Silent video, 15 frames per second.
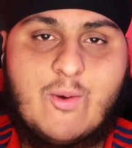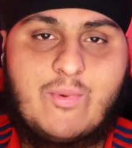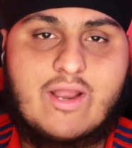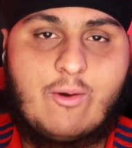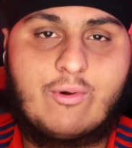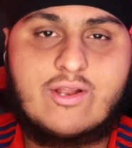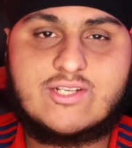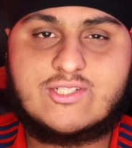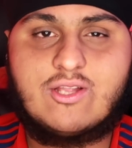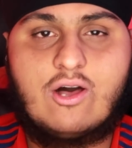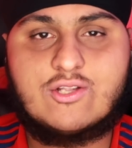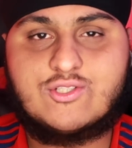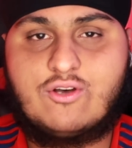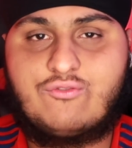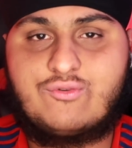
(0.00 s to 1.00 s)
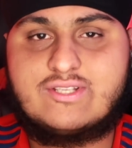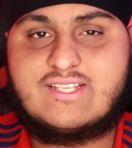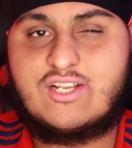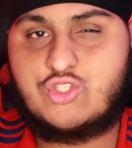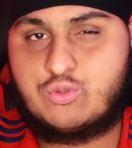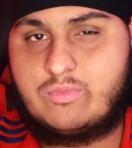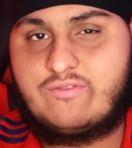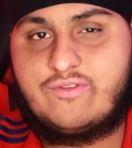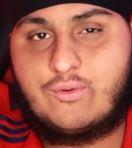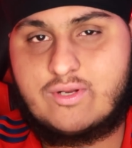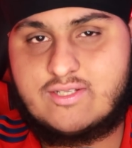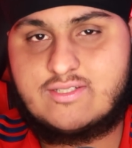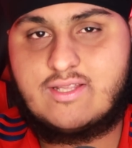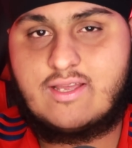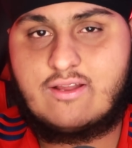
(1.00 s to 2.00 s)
But I want to start off with central midfield instead.